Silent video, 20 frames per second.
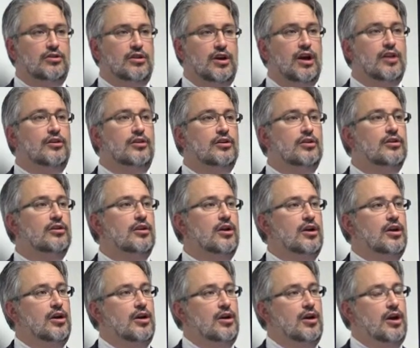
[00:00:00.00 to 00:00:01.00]
or other
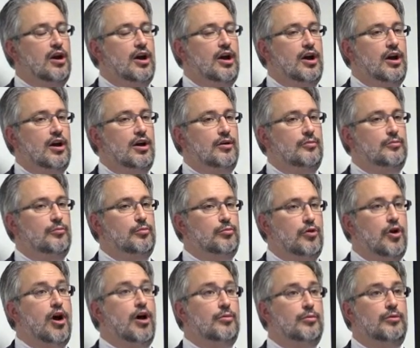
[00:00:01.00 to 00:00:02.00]

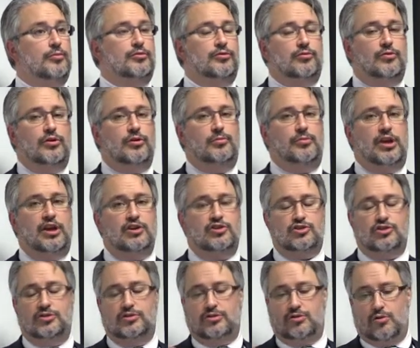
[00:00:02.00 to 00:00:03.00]
problems for a
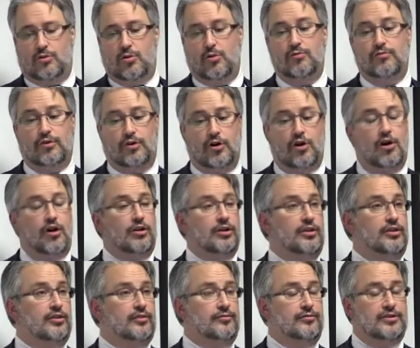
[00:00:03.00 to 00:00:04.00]
patient overall
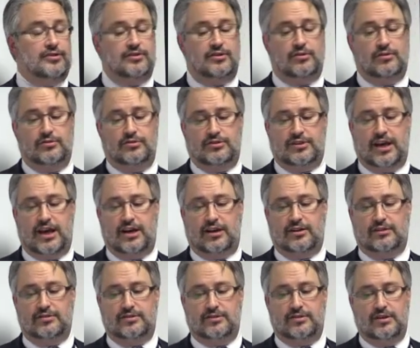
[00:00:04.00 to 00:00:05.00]
in their physical
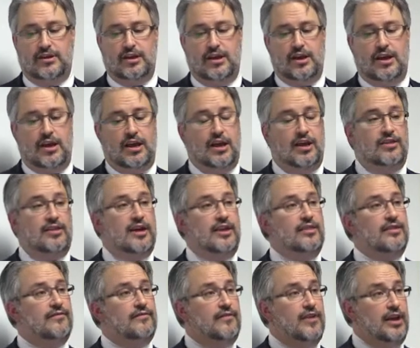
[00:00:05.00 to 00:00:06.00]
status. And
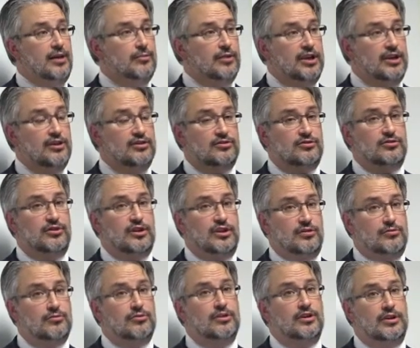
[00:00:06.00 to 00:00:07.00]
then the family history
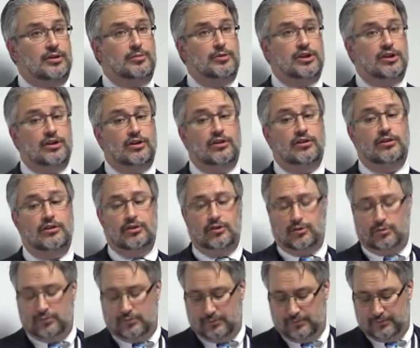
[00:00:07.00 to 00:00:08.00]
can really be a clue.